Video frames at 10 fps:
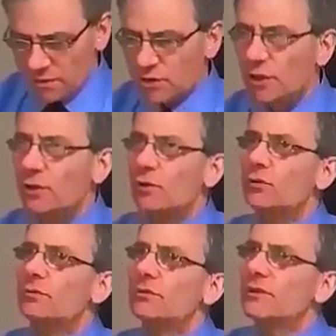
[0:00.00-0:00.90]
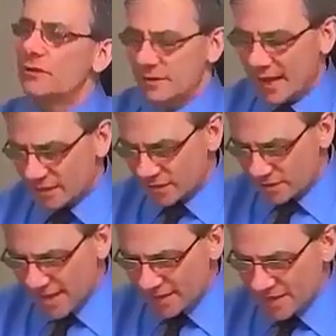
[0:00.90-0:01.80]
So
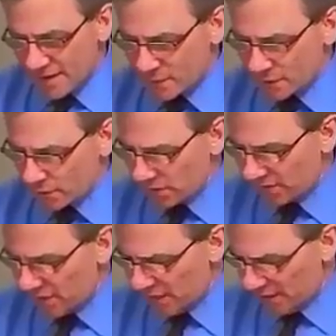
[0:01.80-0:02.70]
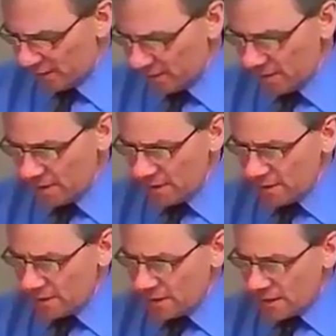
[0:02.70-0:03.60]
that's absolutely fine.
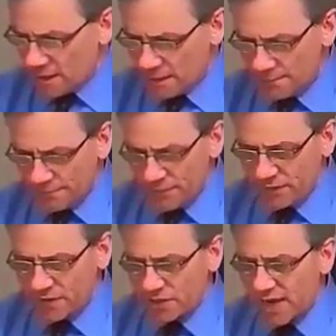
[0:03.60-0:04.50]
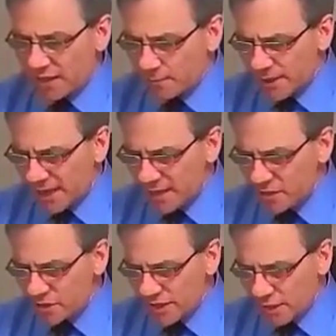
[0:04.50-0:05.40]
The second
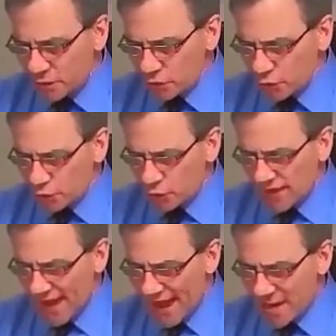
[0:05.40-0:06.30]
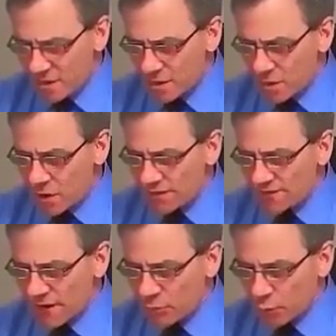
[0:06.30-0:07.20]
page tells you that
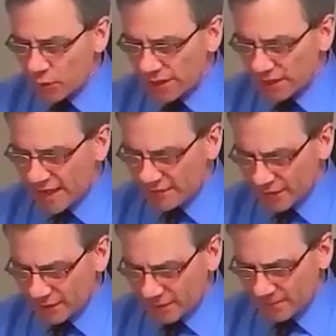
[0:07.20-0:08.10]
on February 11,